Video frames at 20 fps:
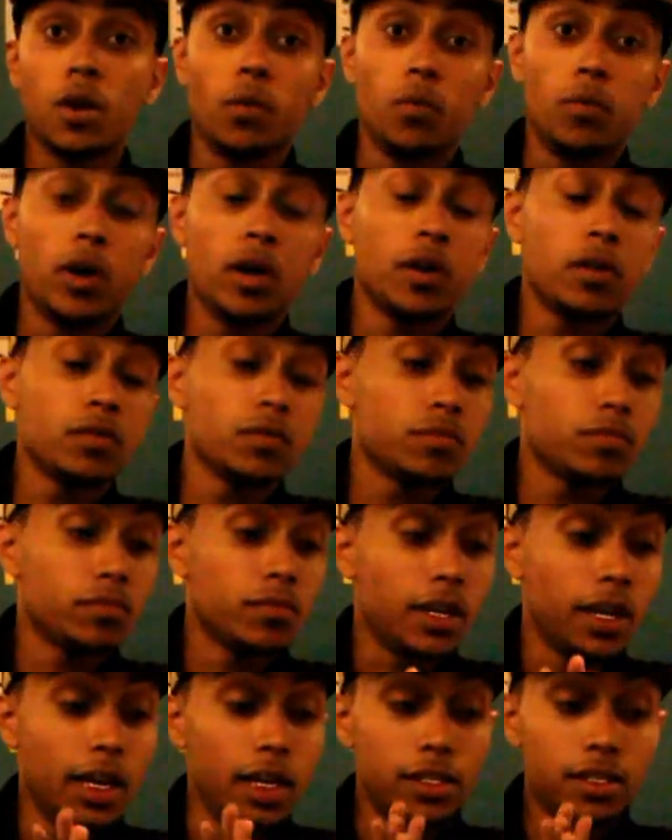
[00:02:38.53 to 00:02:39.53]
Well,
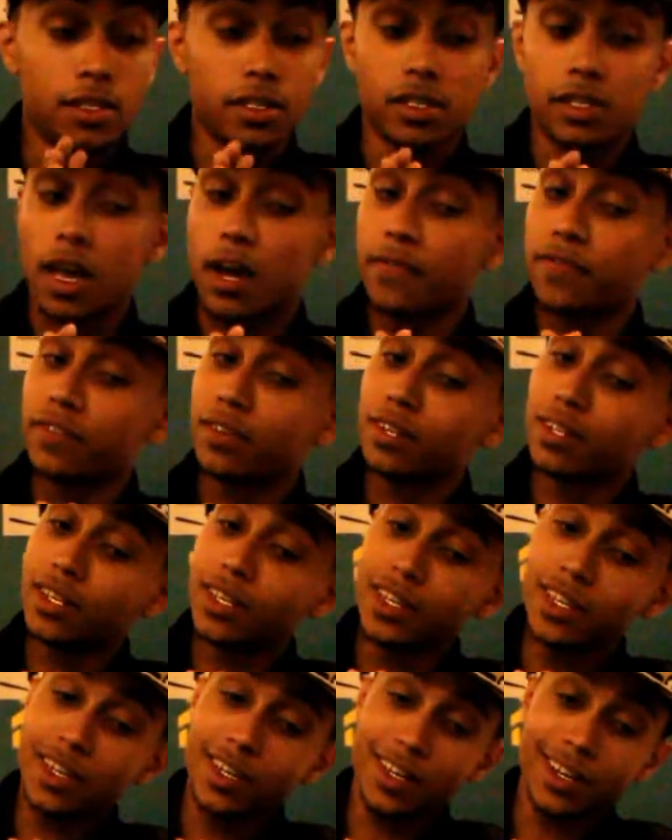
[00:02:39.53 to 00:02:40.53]
it's
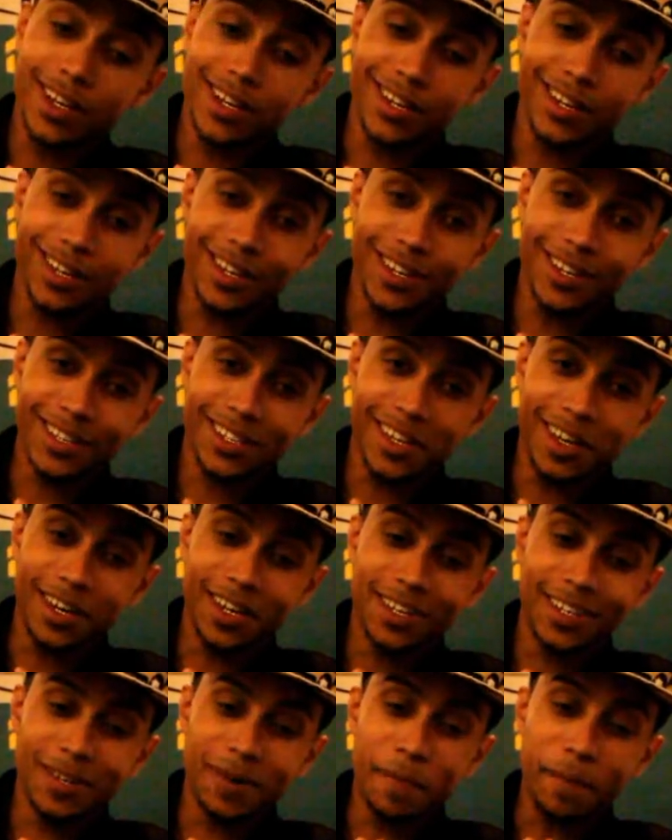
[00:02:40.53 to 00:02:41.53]
definitely
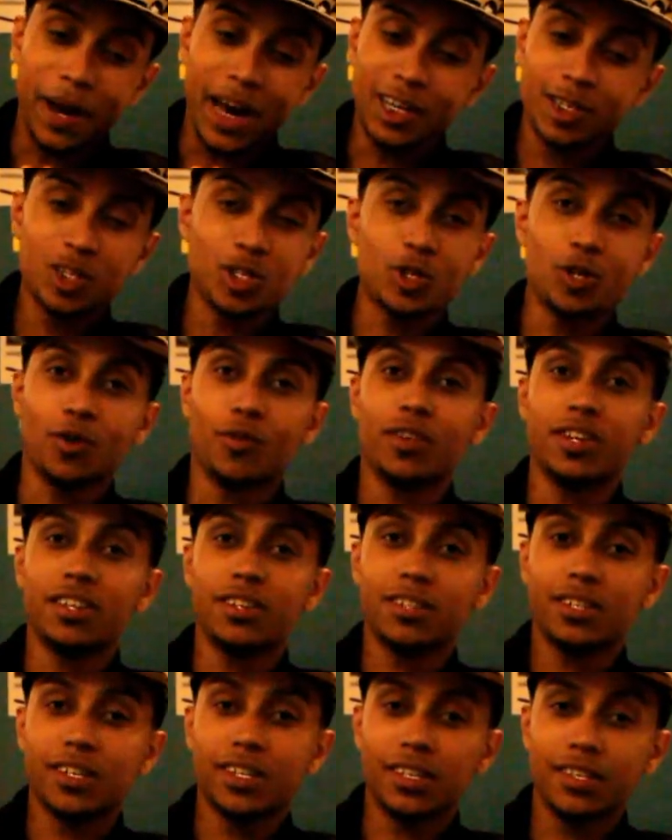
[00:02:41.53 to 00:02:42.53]
my story,
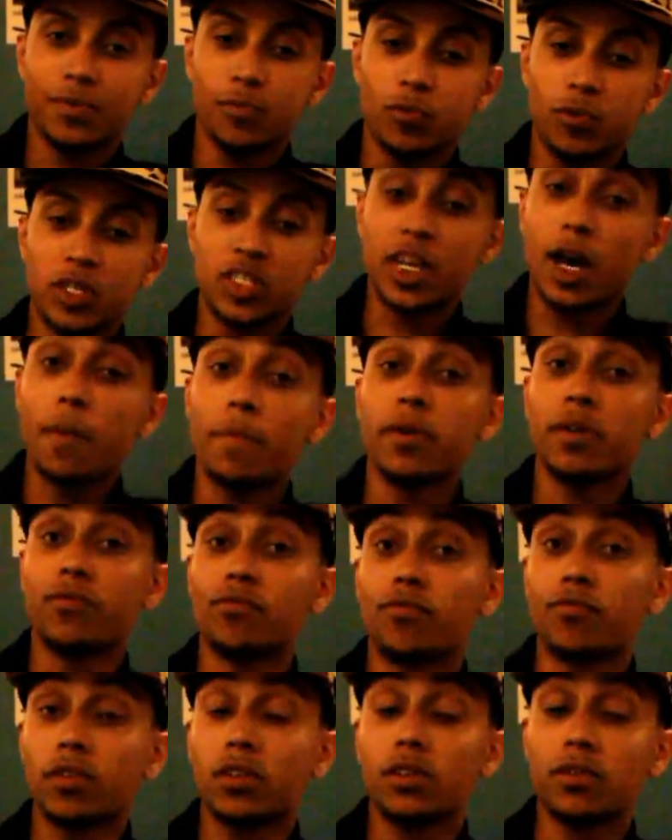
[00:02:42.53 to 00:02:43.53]
which I've
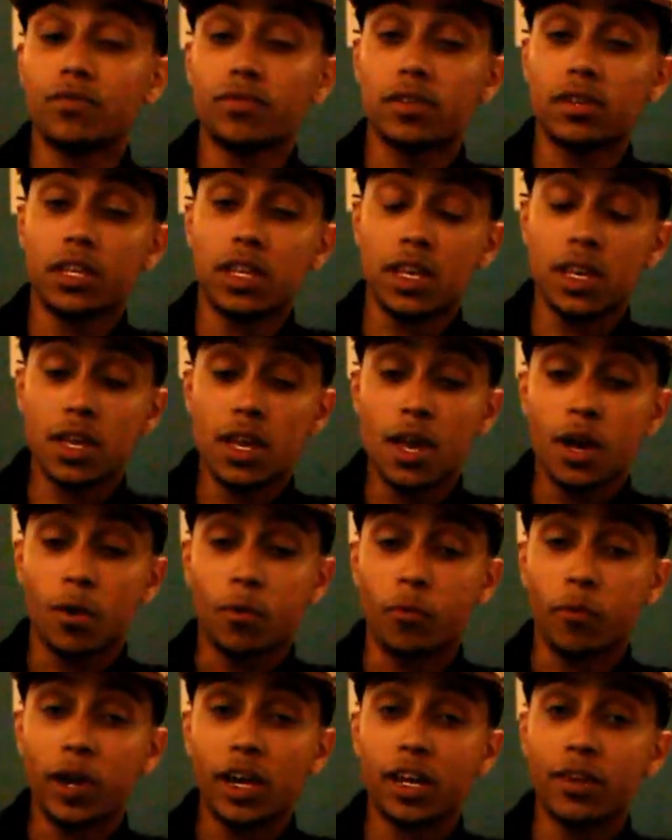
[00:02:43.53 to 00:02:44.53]
been really, really
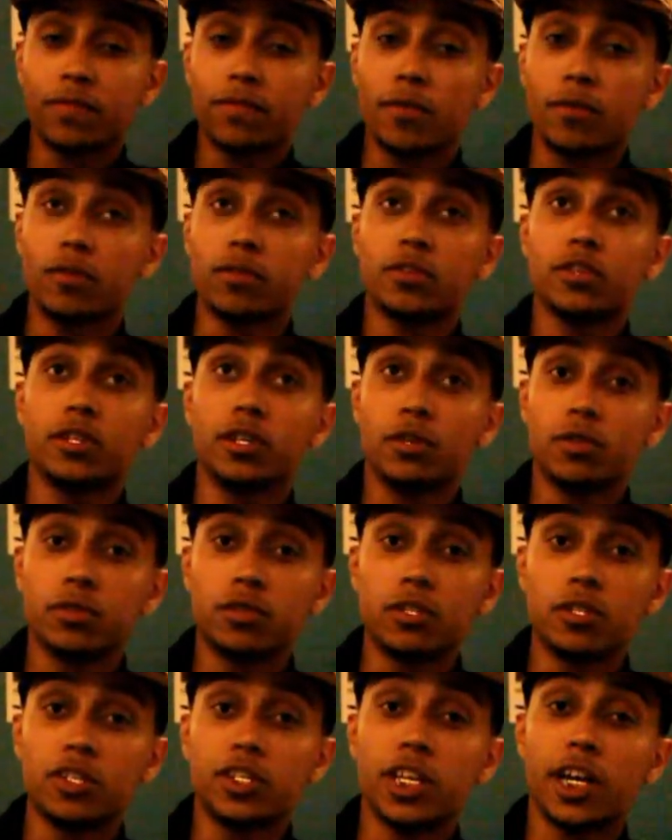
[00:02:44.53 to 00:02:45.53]
waiting for, you know,
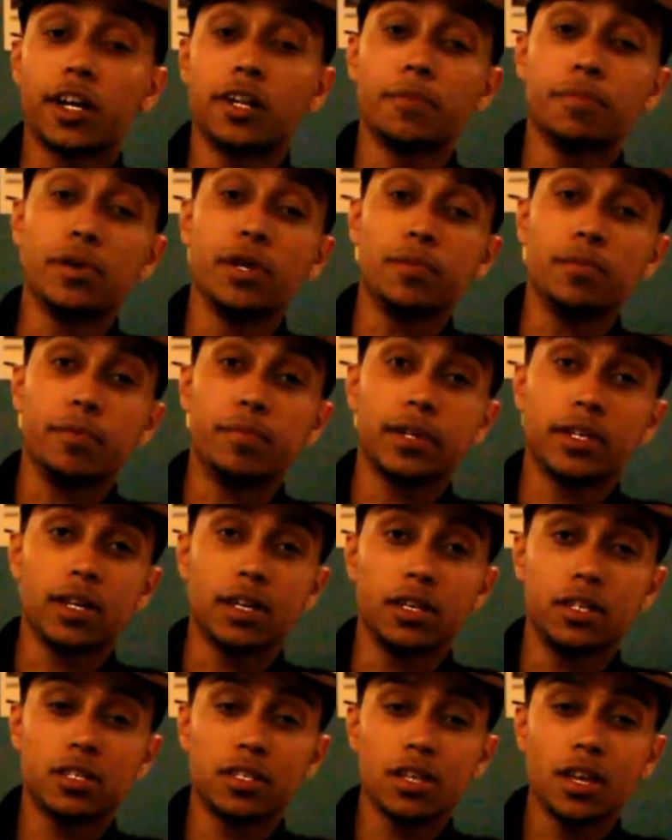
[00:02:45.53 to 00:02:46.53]
to share to people,
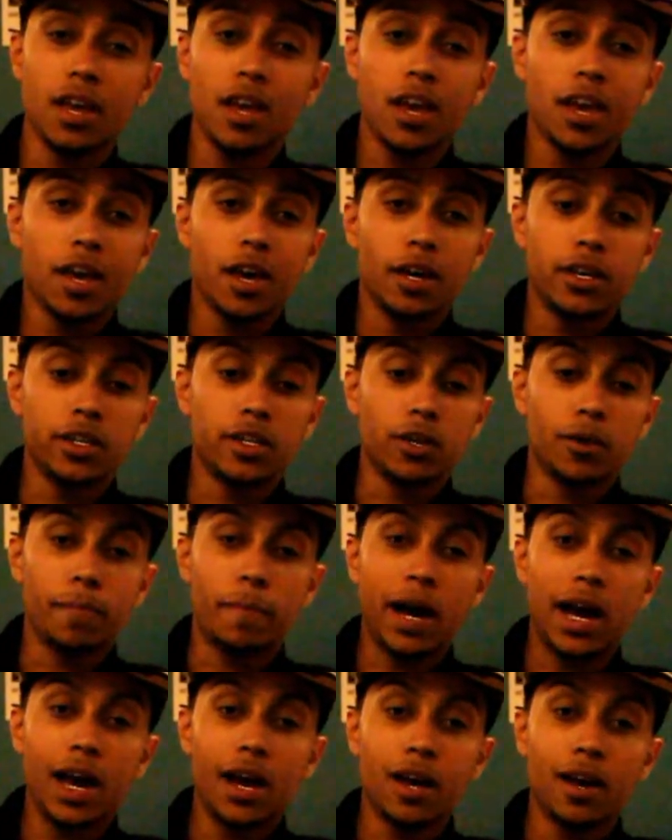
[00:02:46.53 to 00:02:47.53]
because, you know,
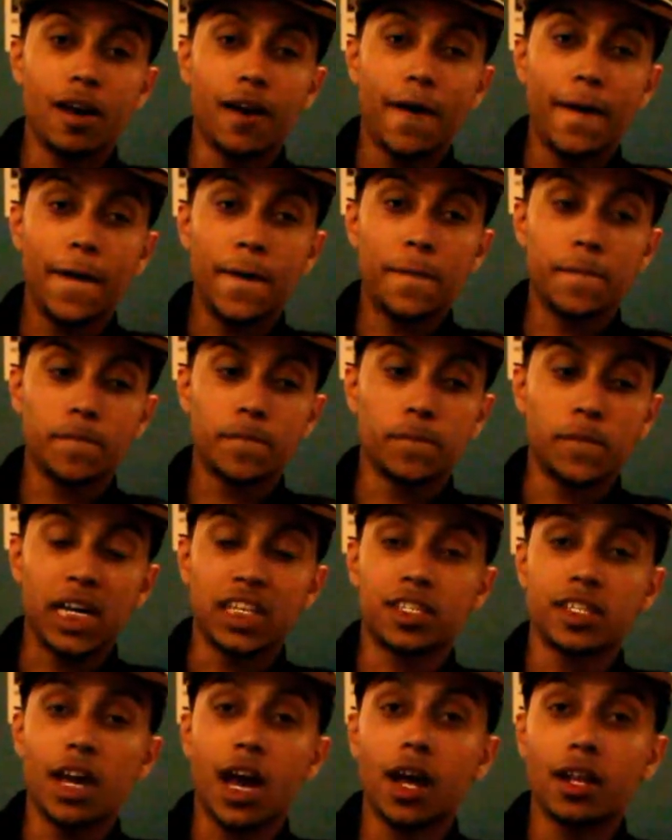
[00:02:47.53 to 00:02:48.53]
my
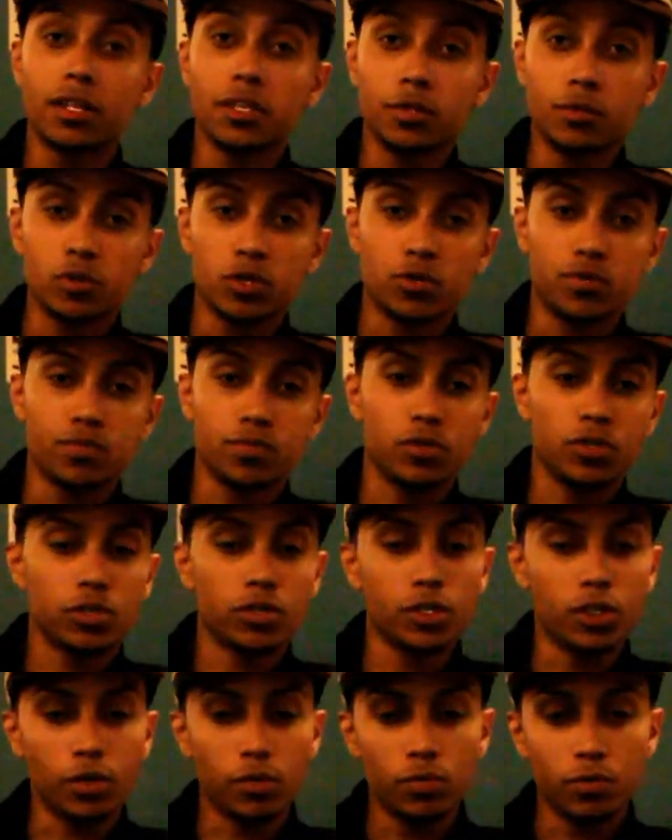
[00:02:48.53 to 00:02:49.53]
childhood
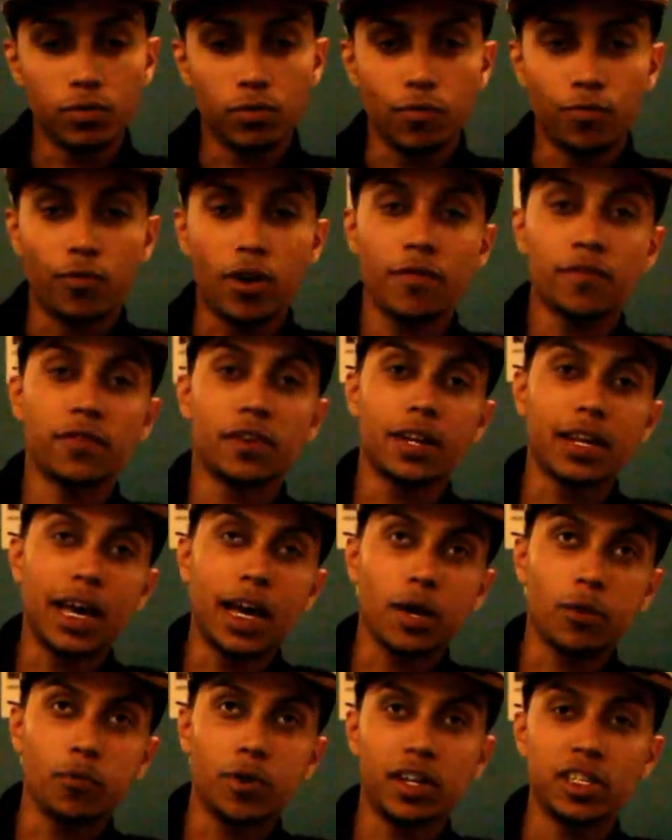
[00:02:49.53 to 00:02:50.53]
was, you know, rough in a
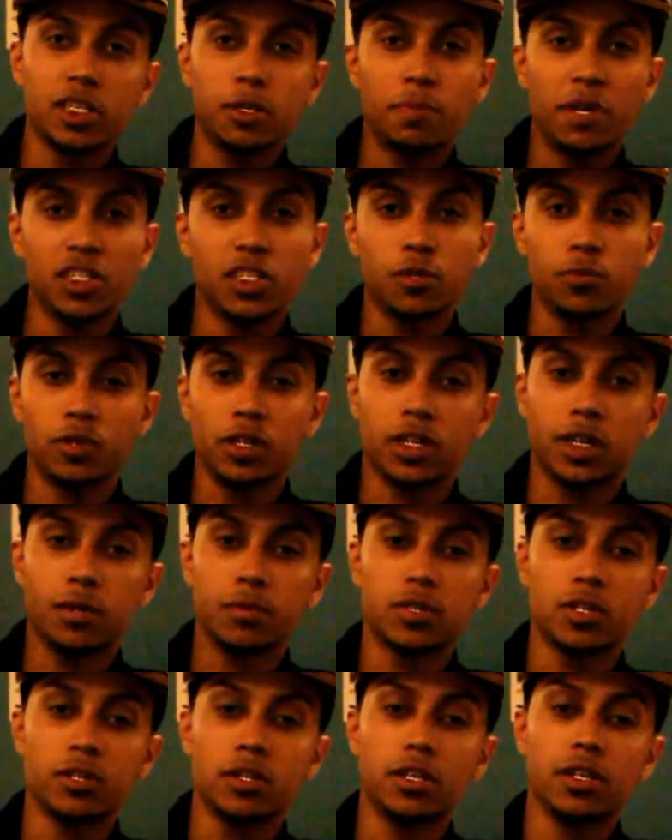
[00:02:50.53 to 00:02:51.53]
lot of ways, especially when it
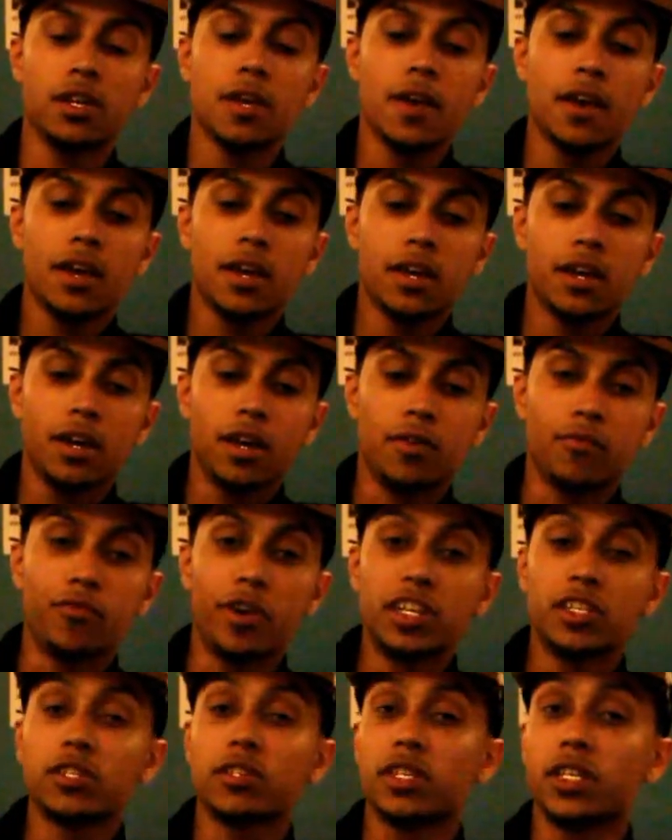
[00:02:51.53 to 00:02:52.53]
comes to
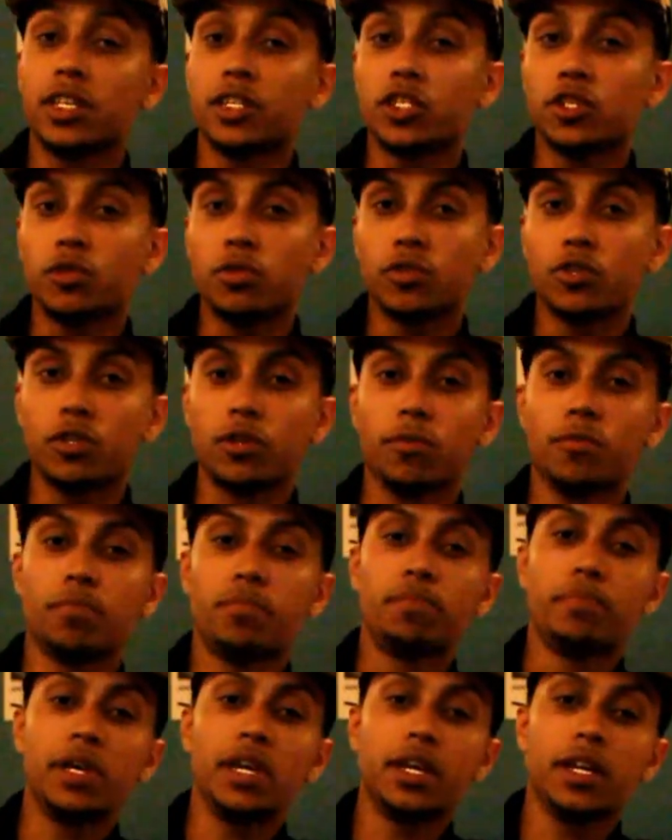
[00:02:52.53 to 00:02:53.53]
racial issues, you
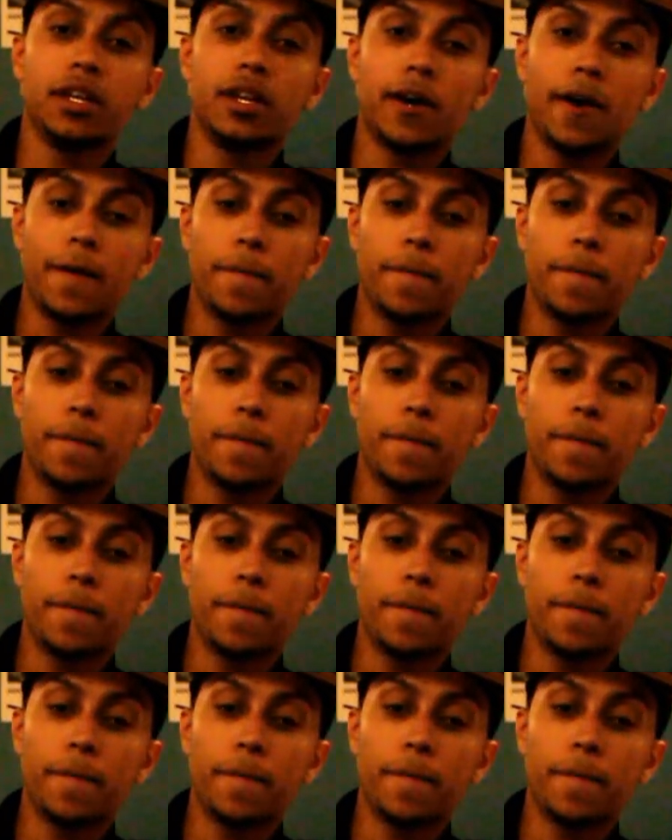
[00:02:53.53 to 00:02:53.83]
know, being